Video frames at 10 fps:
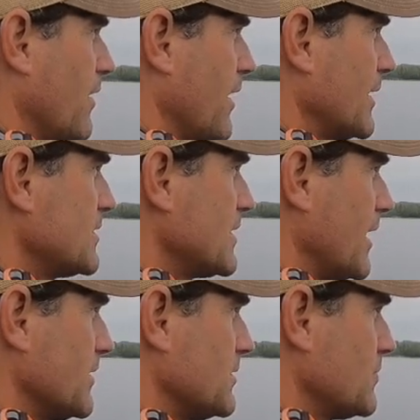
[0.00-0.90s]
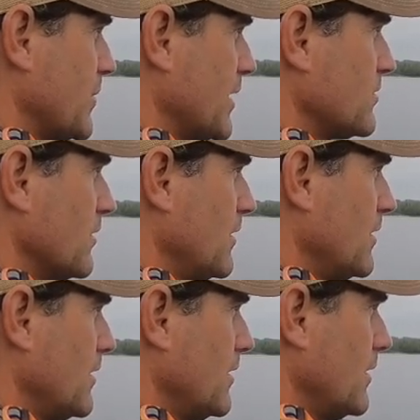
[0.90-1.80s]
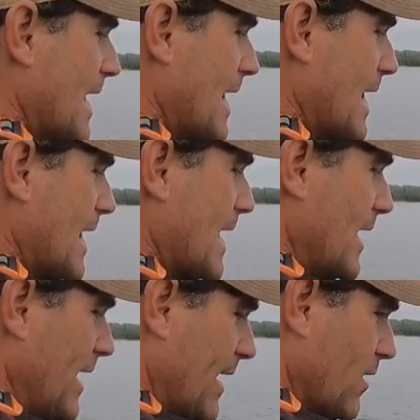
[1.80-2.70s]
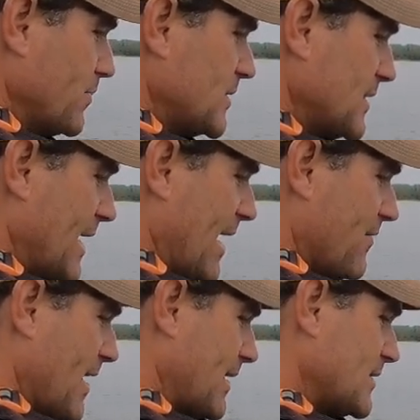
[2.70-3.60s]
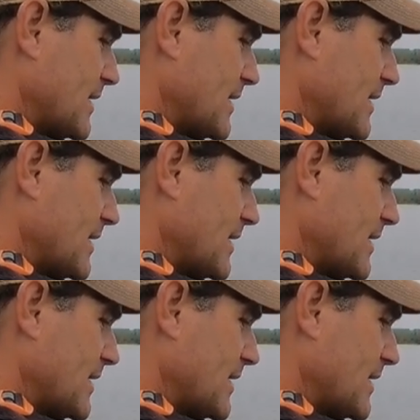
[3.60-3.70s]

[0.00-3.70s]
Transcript: RX10 is special. It helps to have that